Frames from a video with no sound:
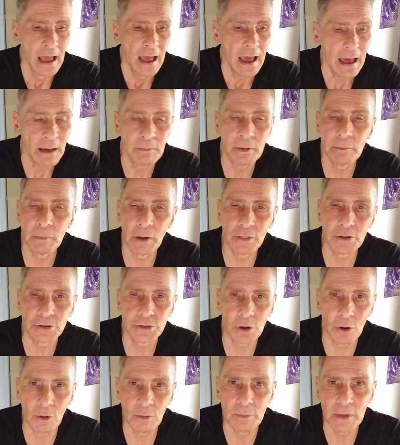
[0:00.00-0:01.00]
And my mother
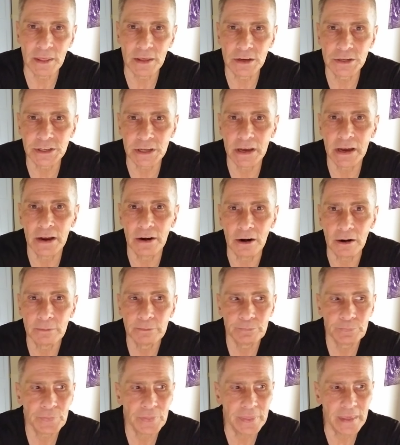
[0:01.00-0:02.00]
told me this later,
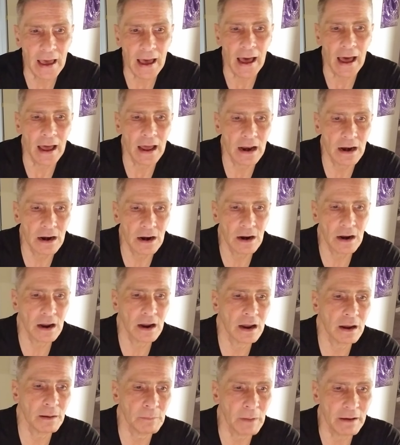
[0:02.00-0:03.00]
that
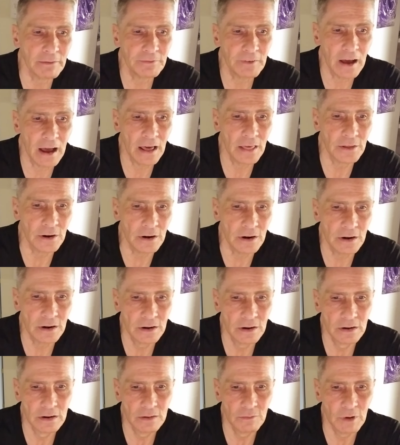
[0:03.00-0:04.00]
my father,
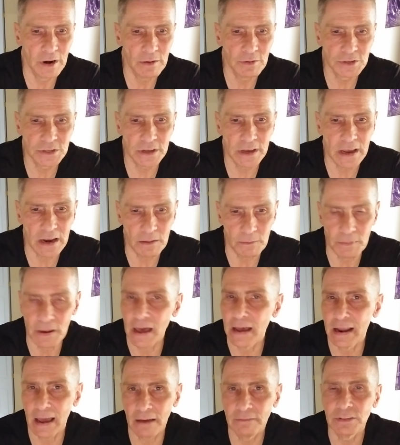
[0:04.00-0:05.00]
when he was laying in
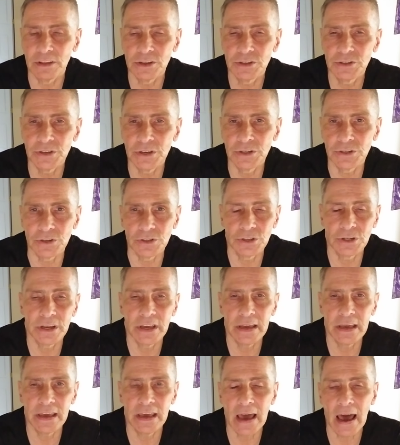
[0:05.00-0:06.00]
bed having these seizures,
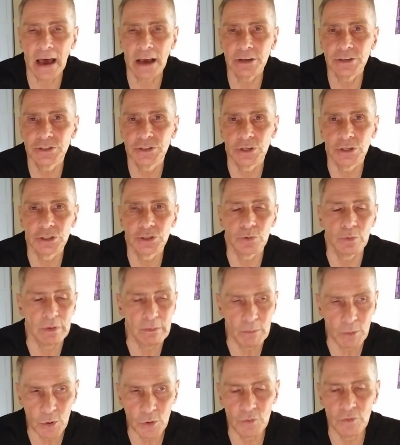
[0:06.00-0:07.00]
he asked her to
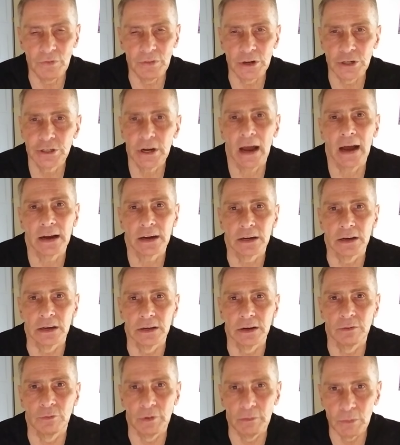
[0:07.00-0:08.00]
remove the
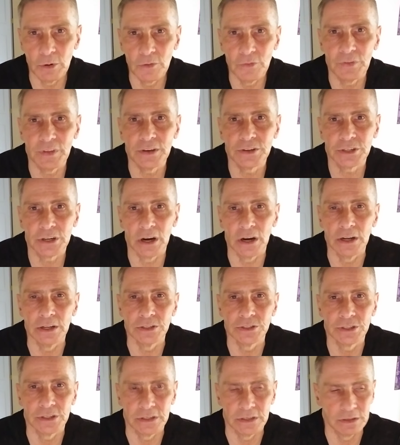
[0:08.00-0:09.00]
shotgun and remove these
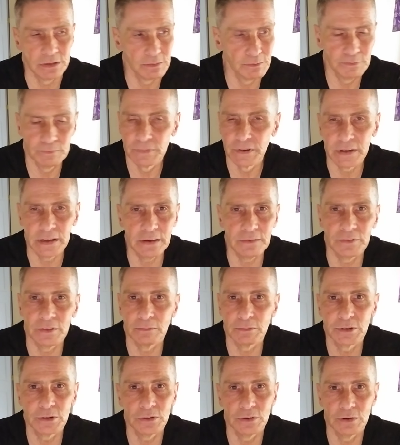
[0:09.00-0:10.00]
guns and give
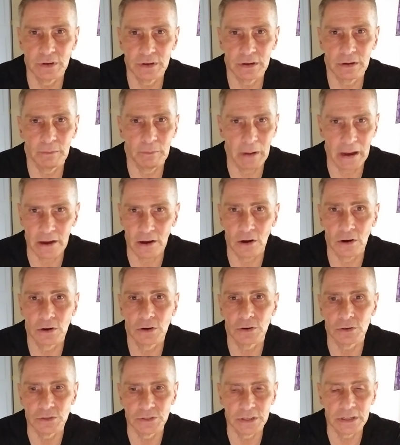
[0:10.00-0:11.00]
them to my
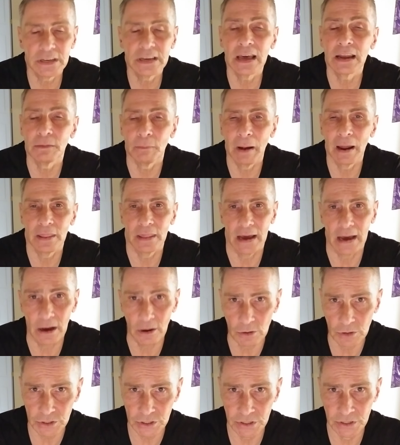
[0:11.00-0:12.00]
uncle to get them out of the
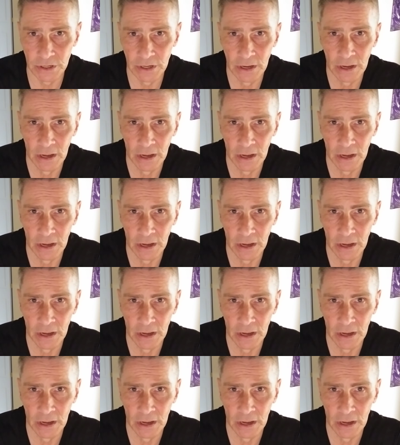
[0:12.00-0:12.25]
house.